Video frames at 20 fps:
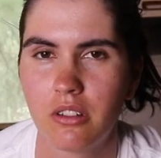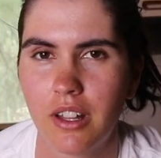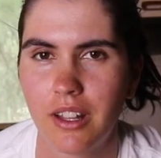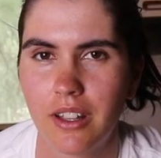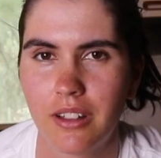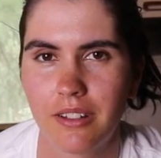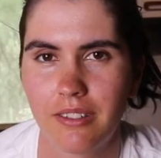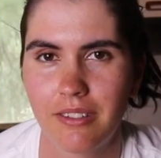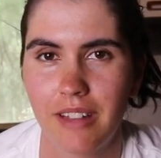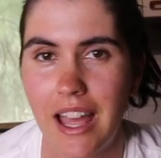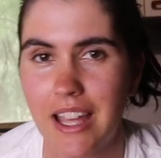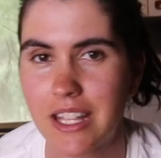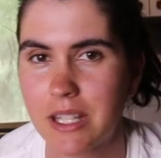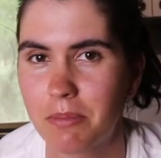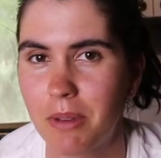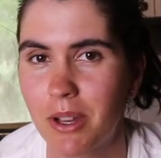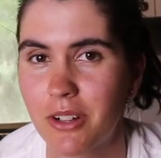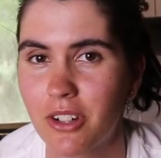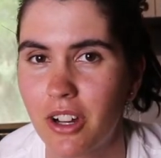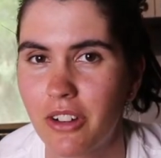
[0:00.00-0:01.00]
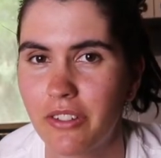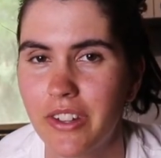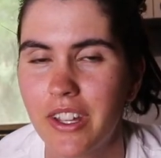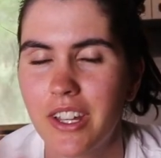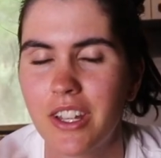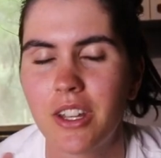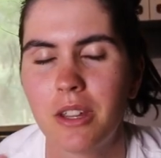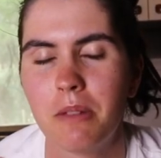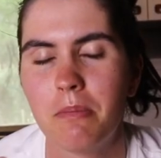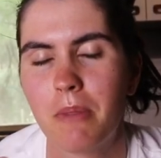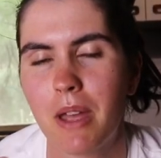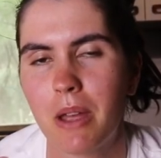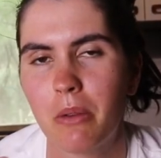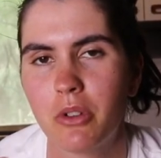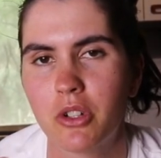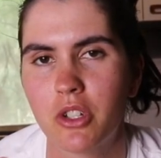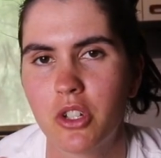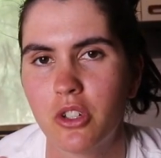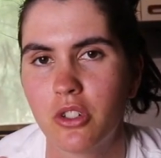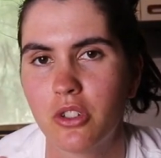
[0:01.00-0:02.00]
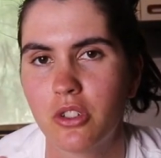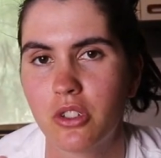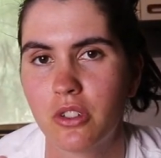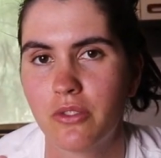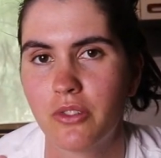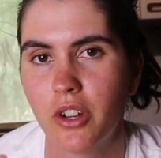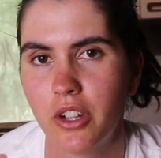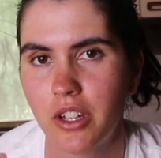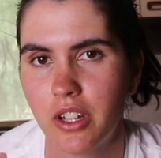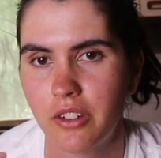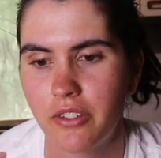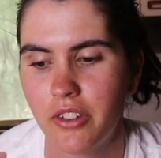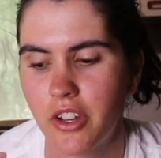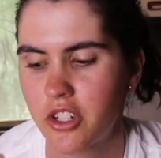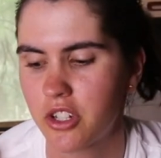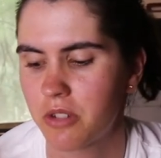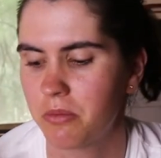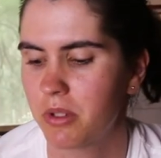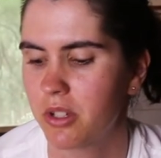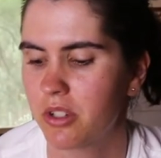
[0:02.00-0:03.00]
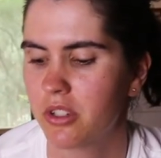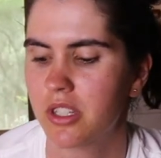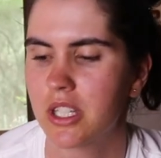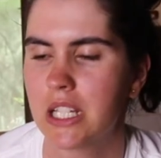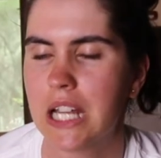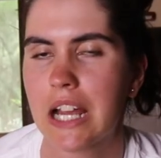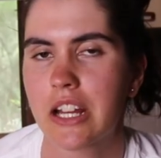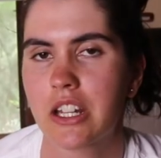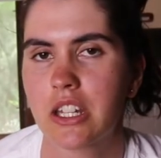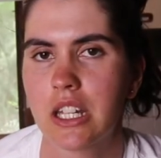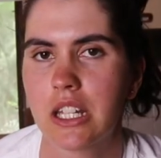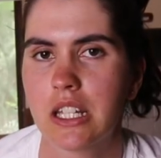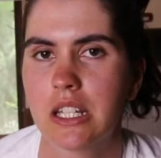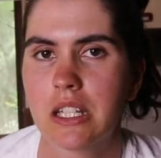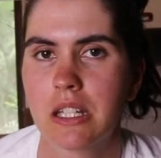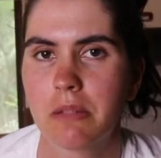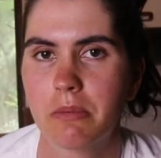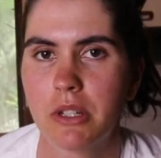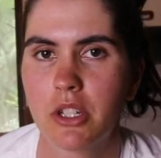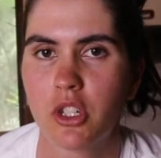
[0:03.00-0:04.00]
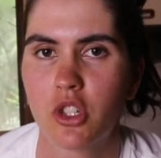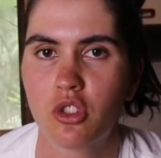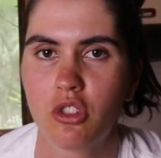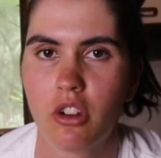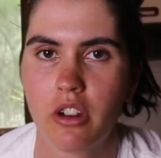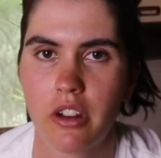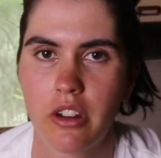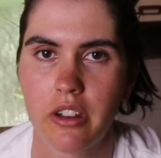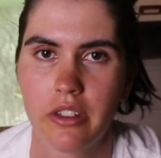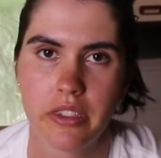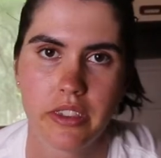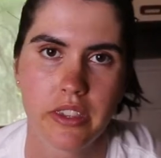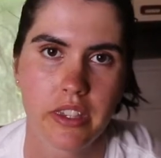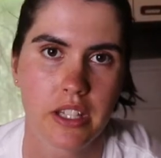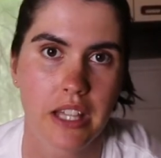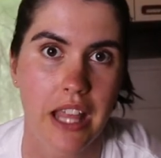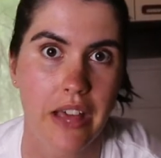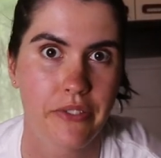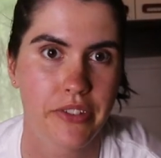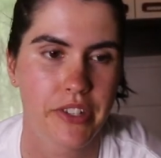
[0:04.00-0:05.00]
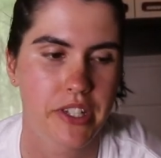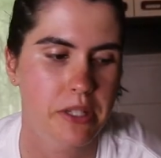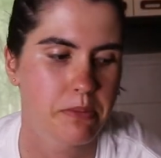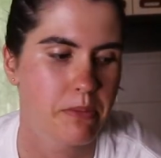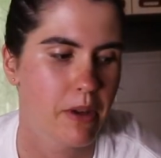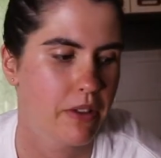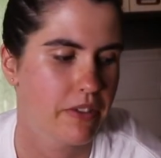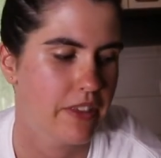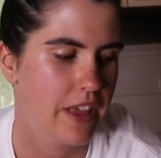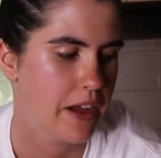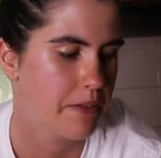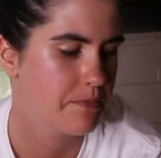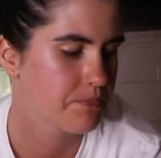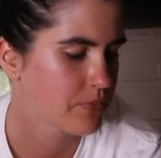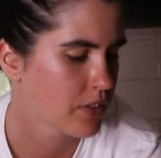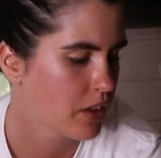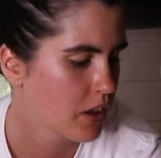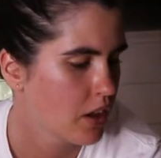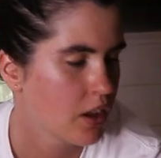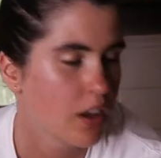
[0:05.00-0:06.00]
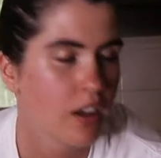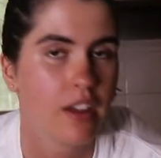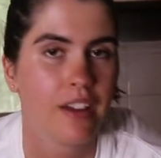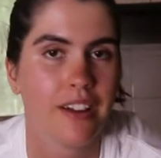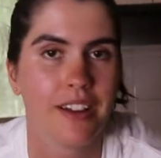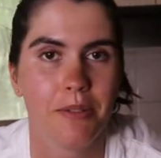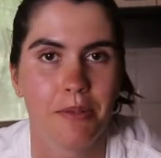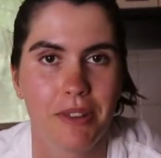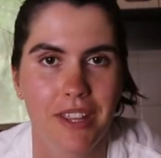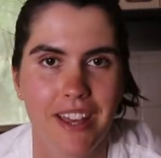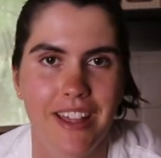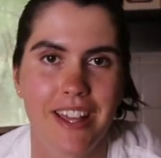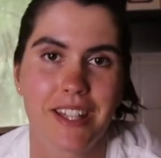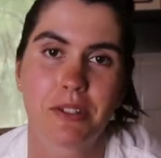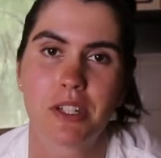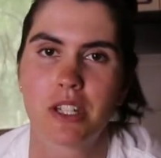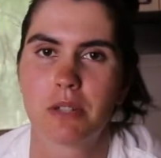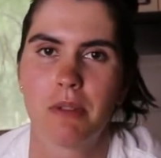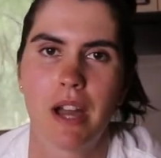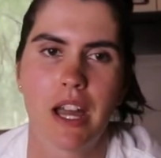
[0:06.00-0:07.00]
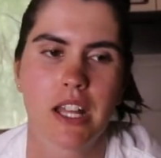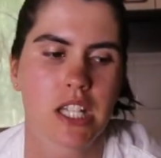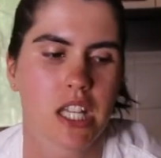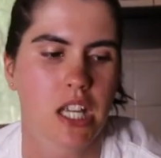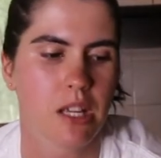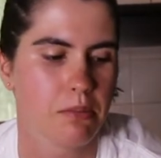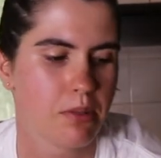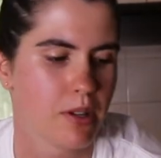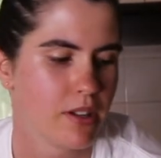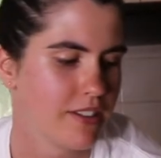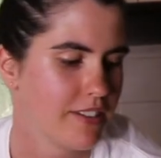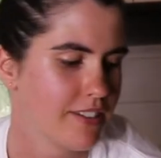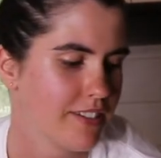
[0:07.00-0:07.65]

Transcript: like aspect of it, you may want to use the vodka version because it actually is a bit stronger, the lavender smell and that. But yeah, that's just my tip.